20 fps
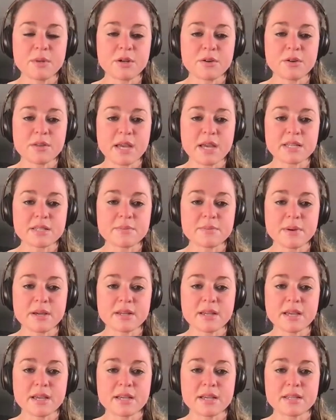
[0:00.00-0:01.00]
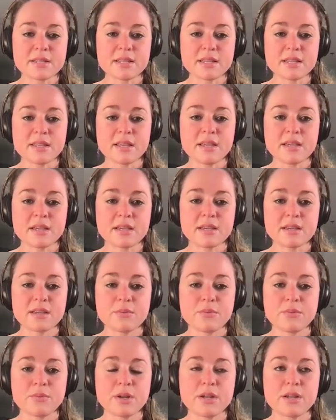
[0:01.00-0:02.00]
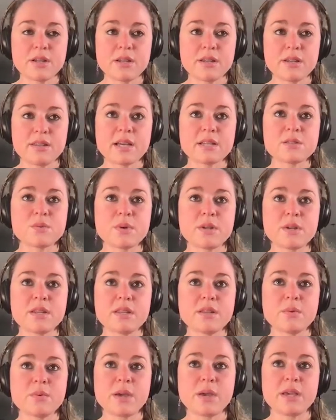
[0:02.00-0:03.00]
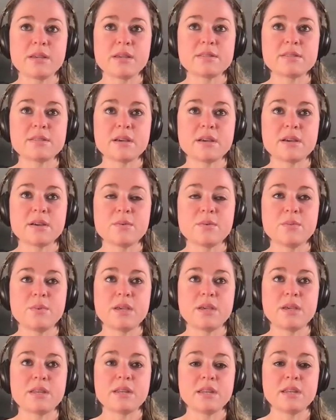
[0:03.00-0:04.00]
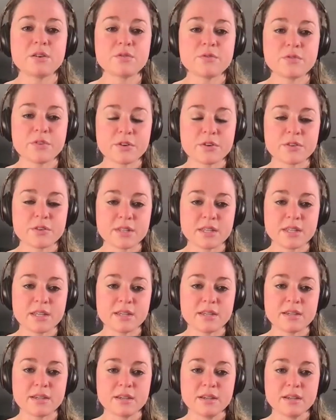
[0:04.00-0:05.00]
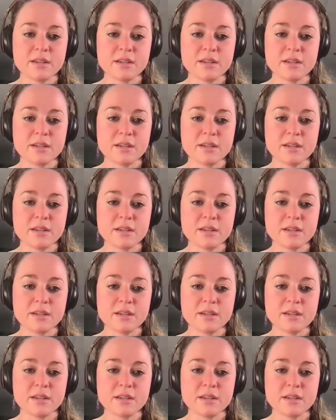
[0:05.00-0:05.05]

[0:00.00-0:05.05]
in our last podcast, I think that's one of the ways that we can inadvertently